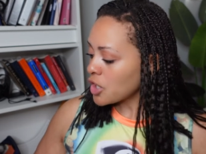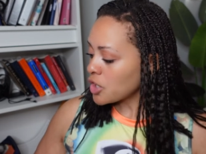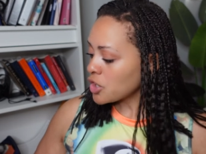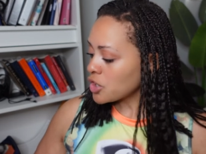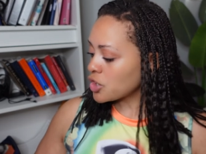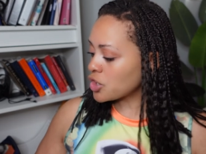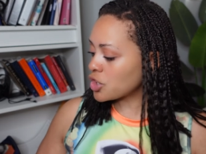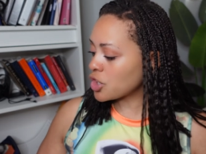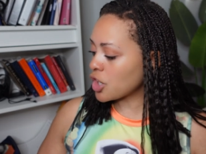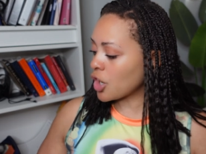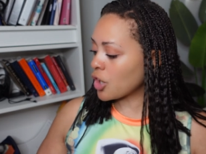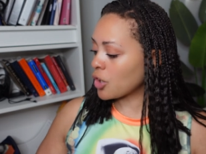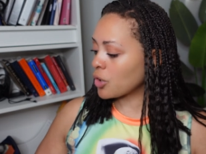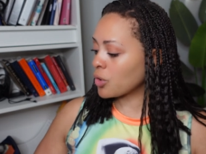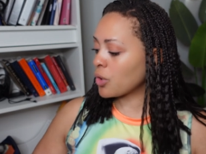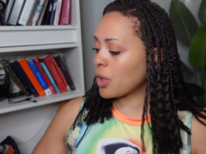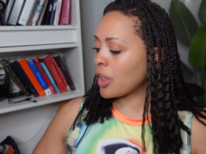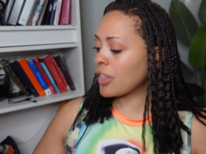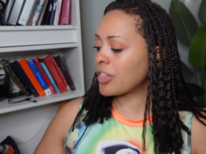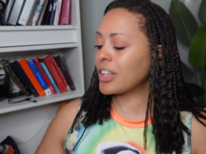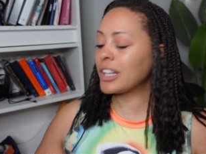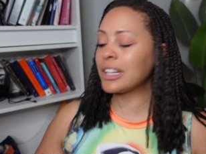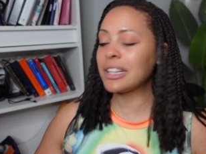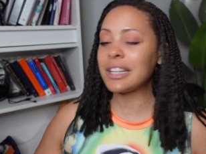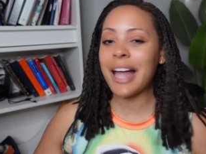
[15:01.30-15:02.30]

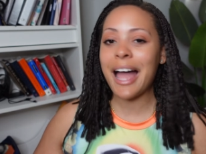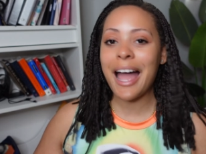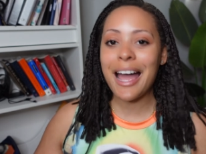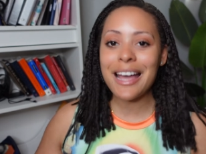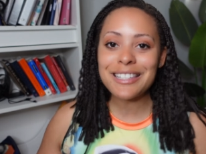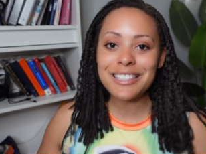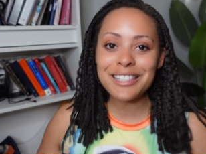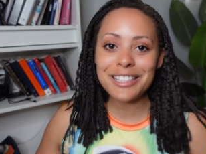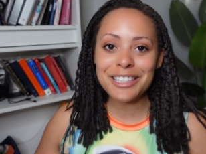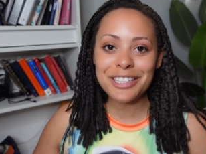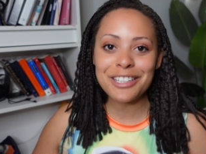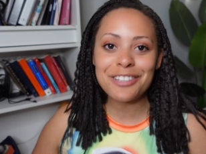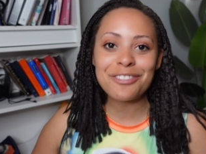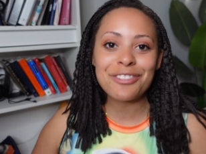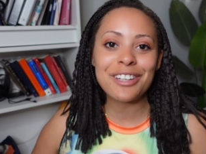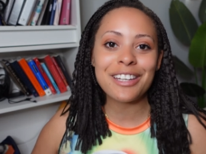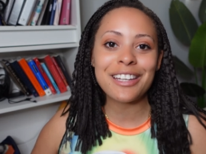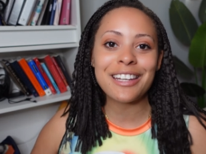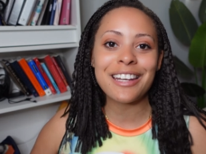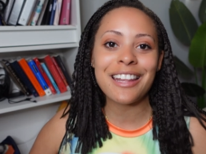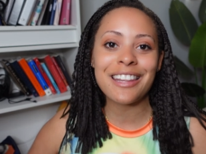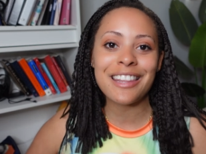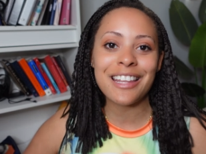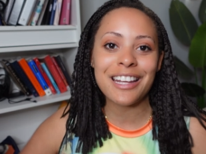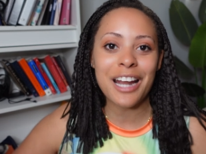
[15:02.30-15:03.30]
So the last
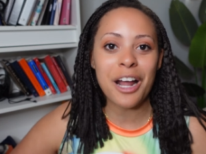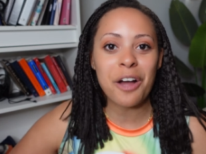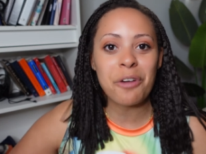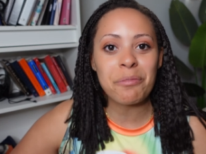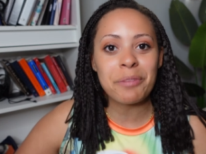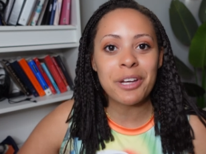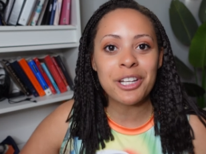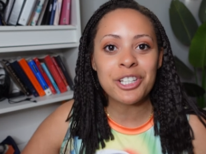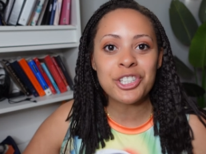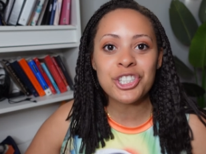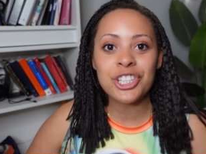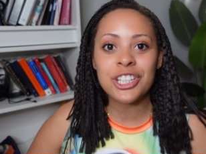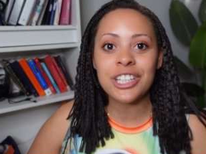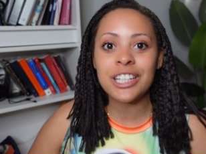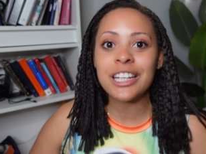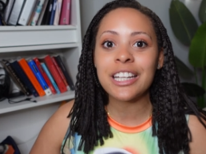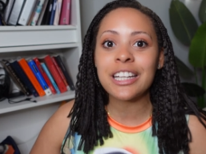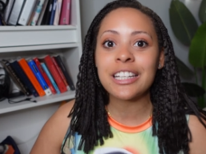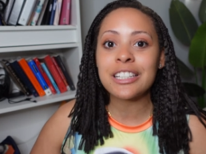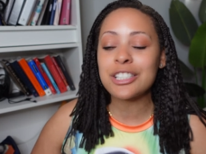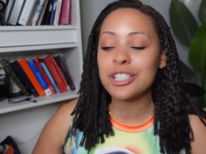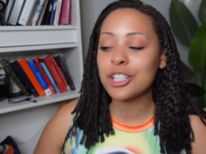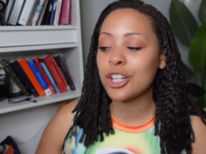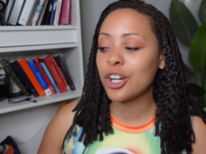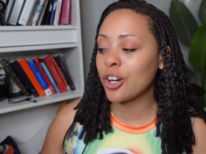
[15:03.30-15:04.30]
leave-in that I'll mention,
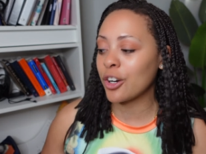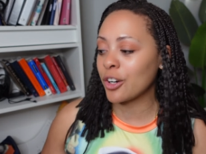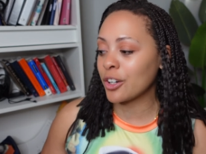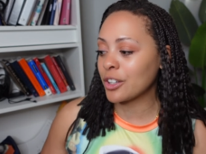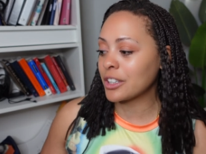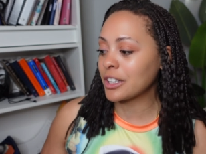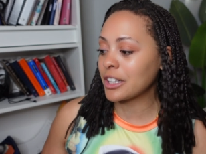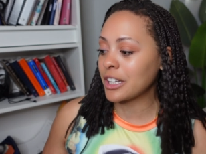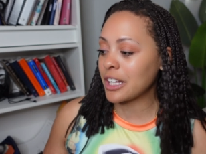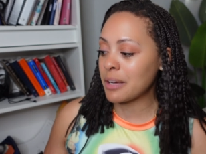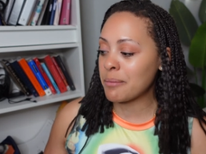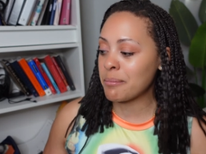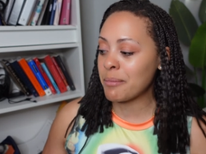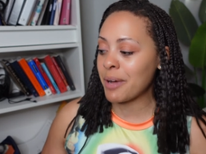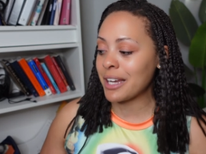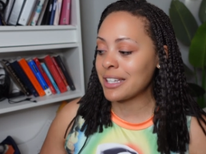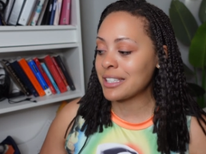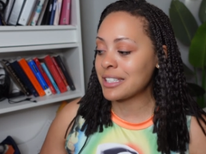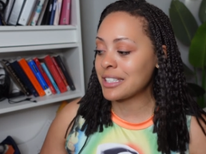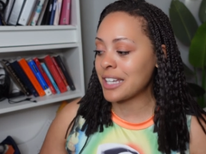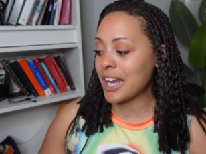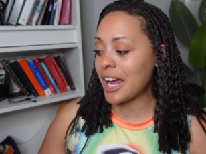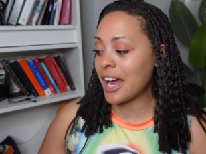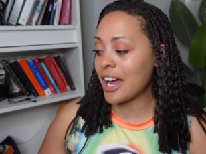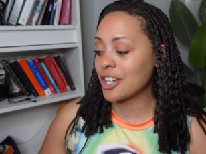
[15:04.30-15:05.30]
it's currently in my
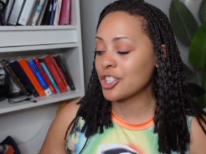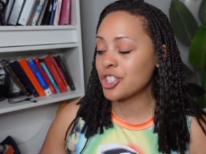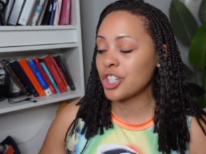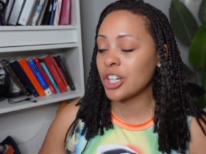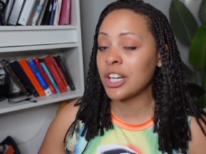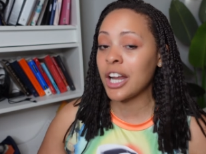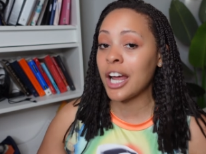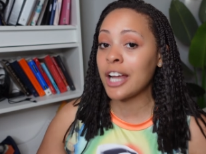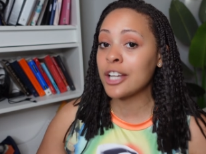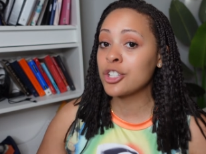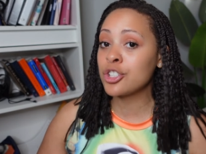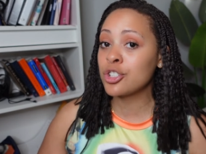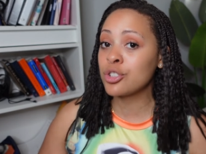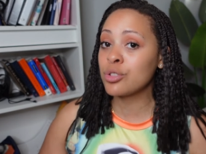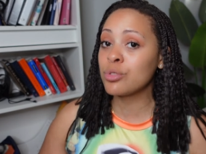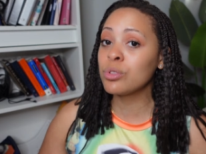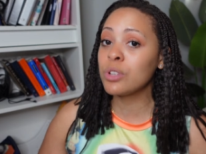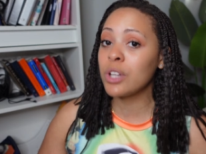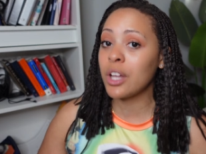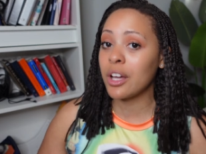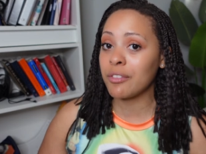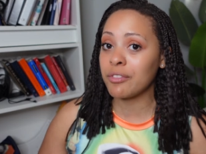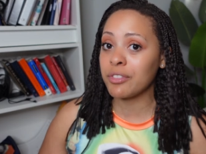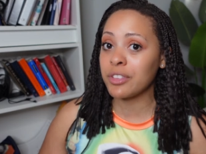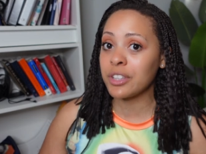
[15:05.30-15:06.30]
stash, and I do
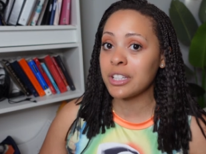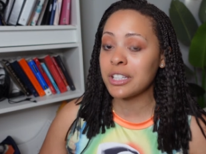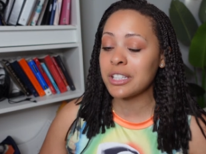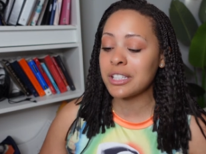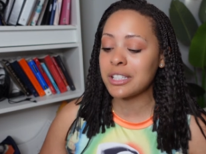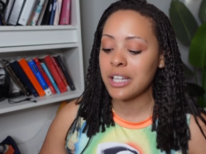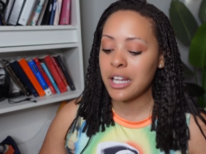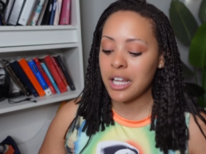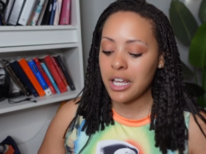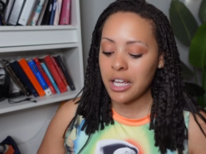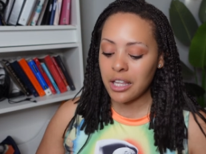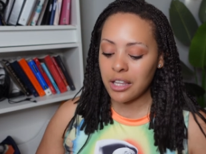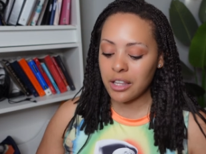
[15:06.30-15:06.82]
love this.